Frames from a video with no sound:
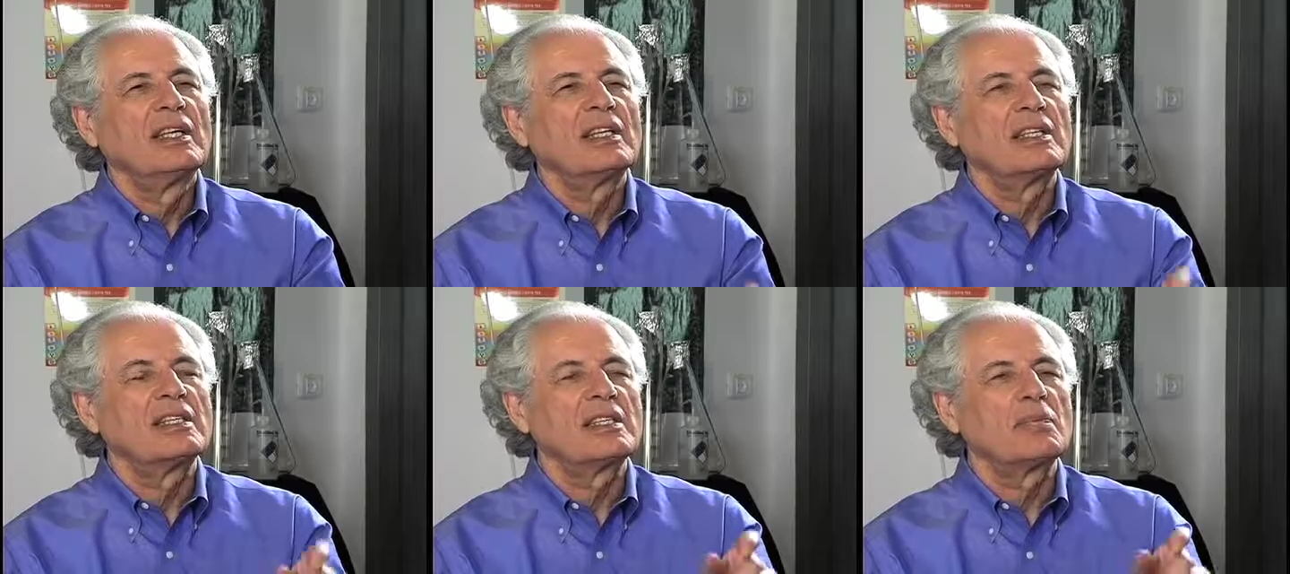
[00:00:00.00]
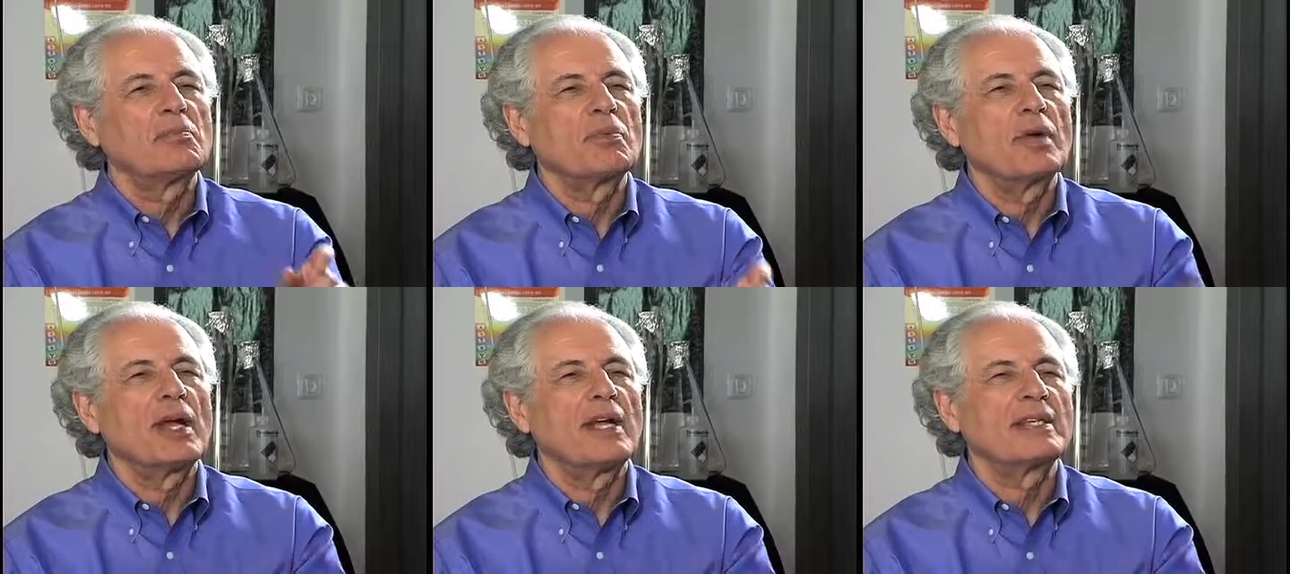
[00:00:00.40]
to
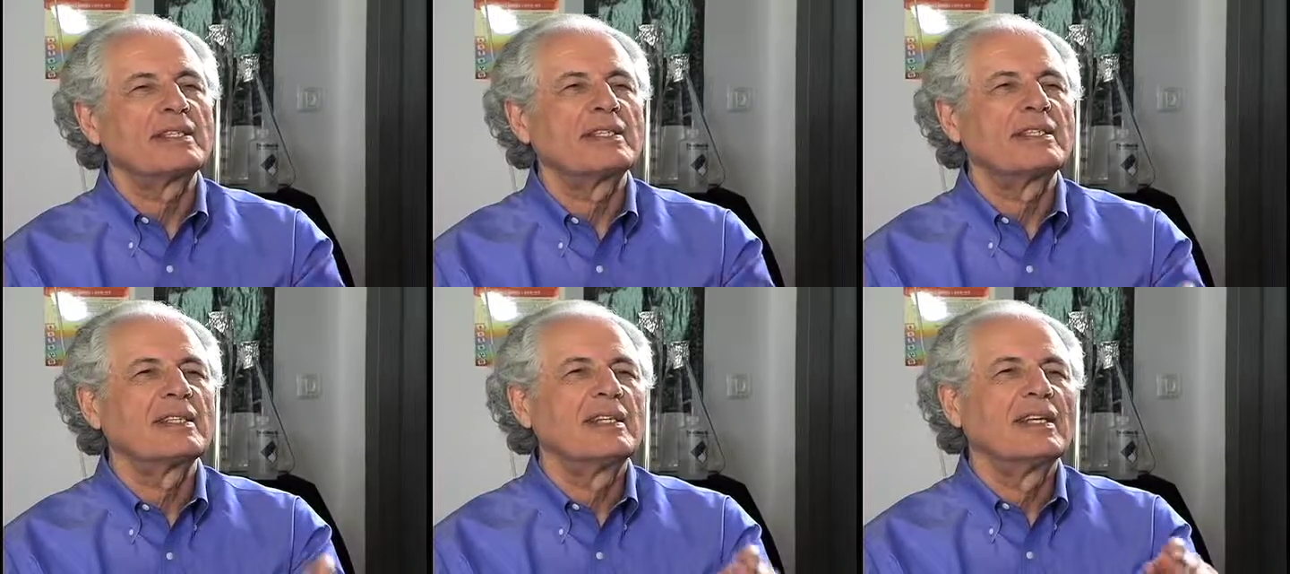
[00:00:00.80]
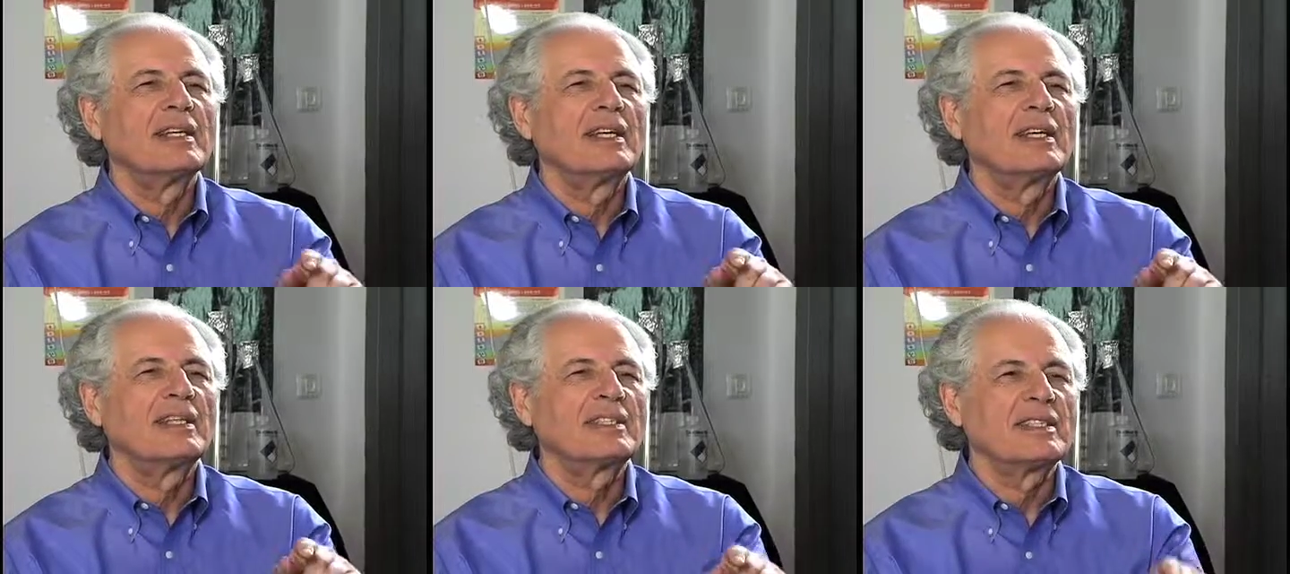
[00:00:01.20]
suppress
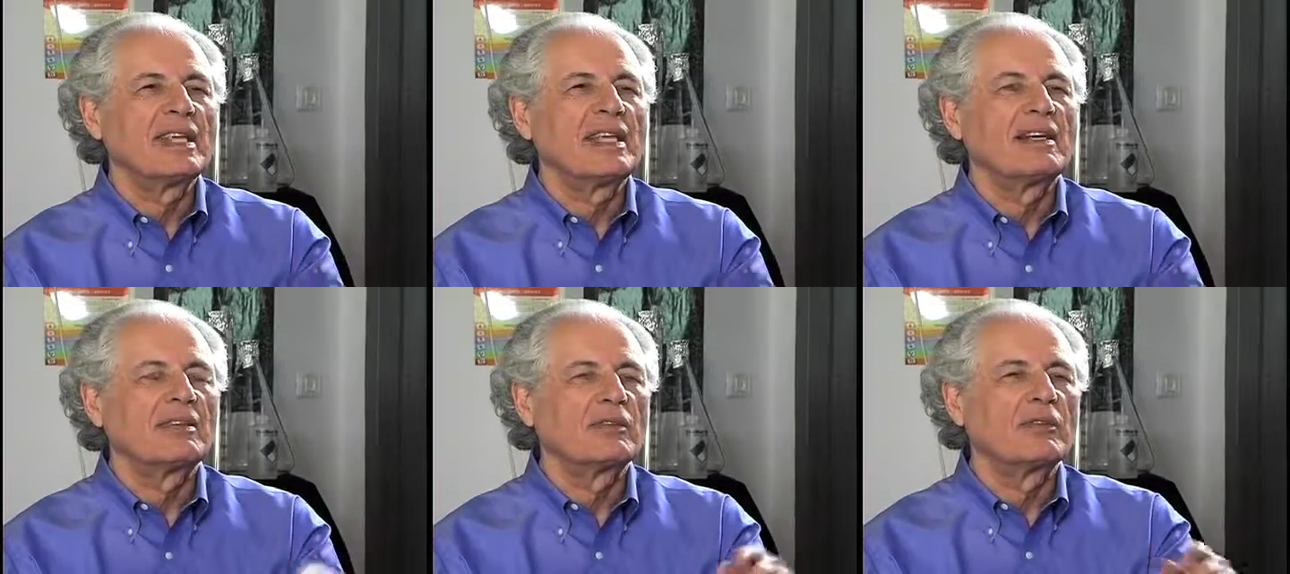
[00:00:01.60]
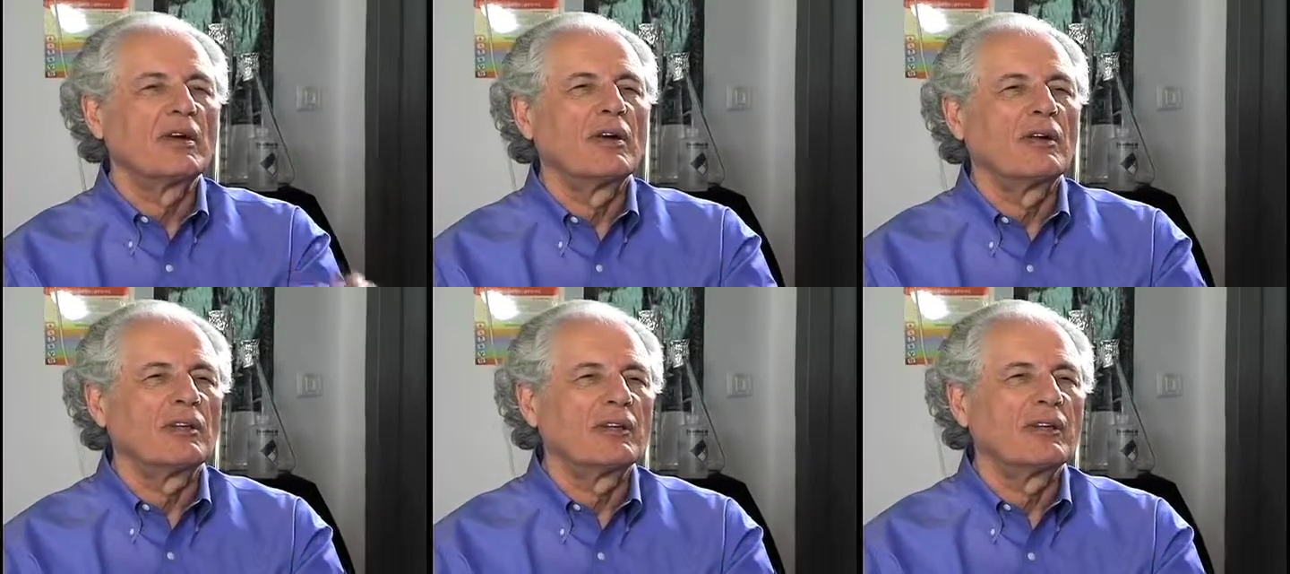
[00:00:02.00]
cell
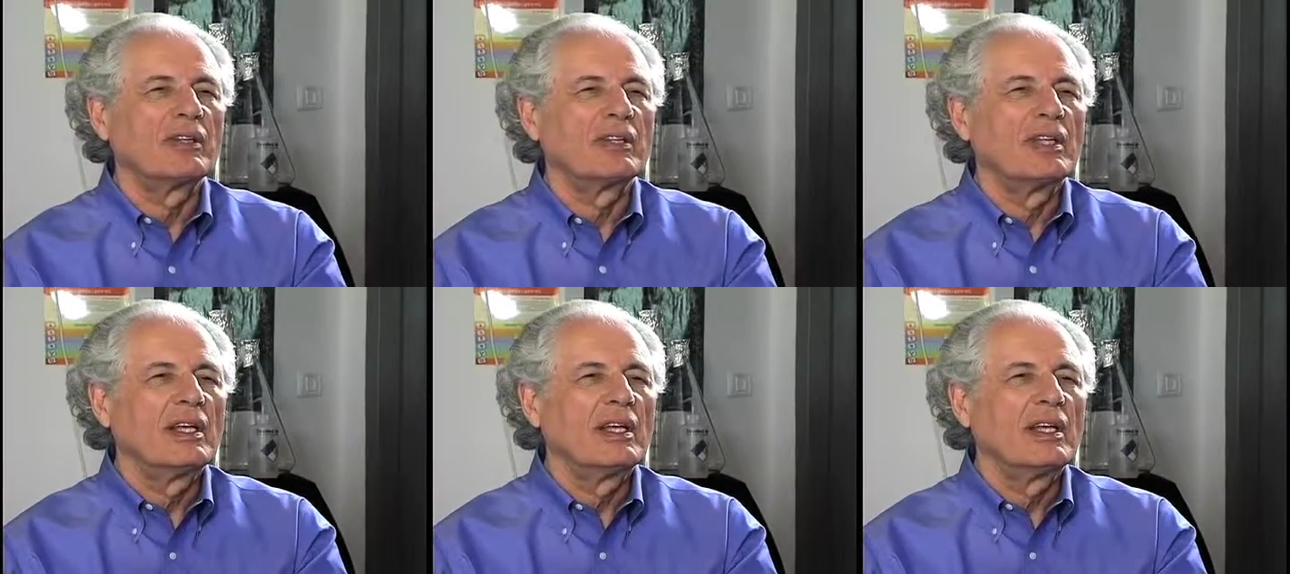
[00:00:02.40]
growth?